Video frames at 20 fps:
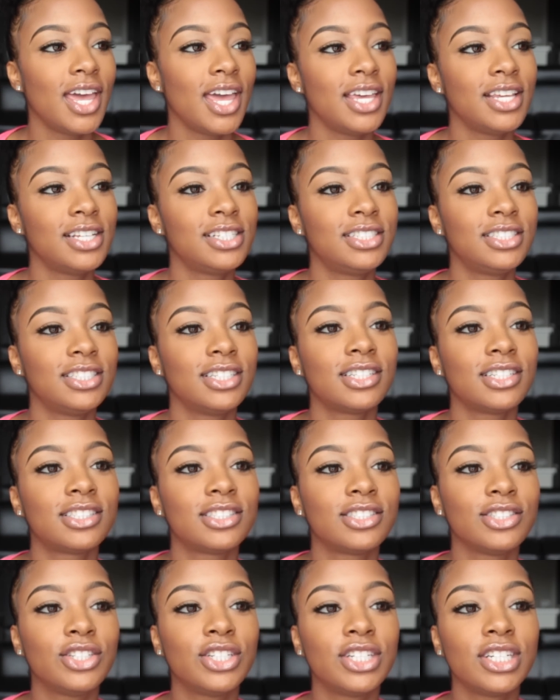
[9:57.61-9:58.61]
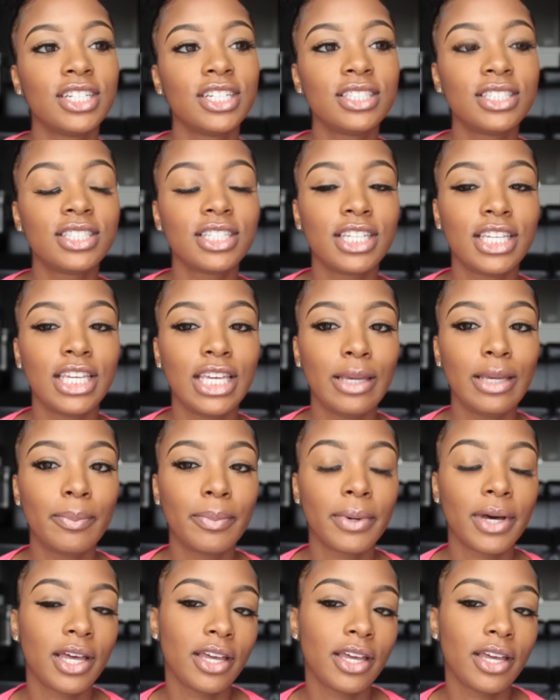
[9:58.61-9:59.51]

it's just good to keep